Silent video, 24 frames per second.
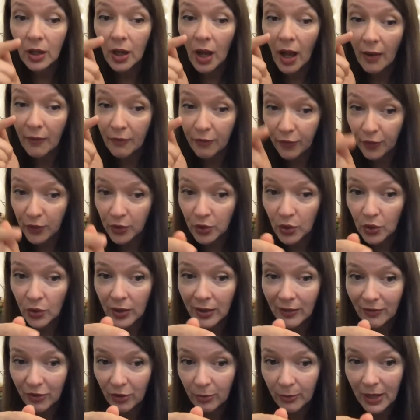and for your
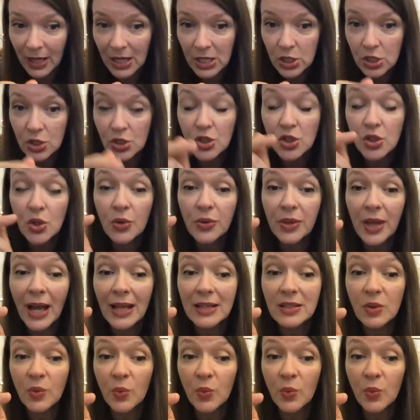information, so that